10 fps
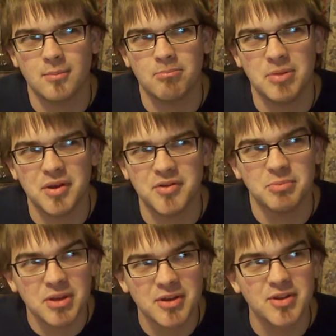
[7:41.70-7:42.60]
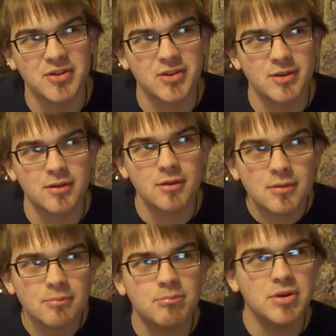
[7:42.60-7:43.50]
Buzz, buzz,
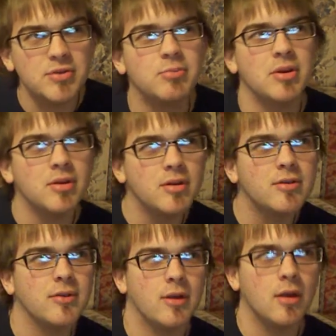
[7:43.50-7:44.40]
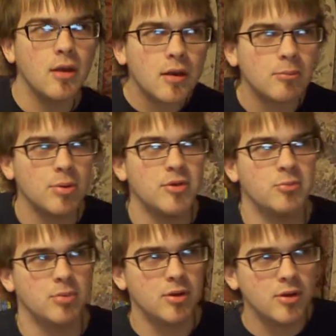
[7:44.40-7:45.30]
buzz, buzz,
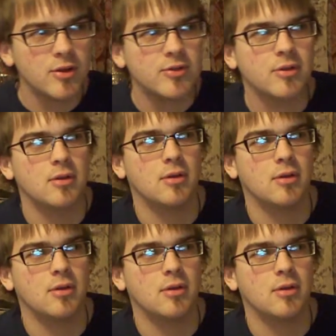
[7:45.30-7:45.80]
buzz,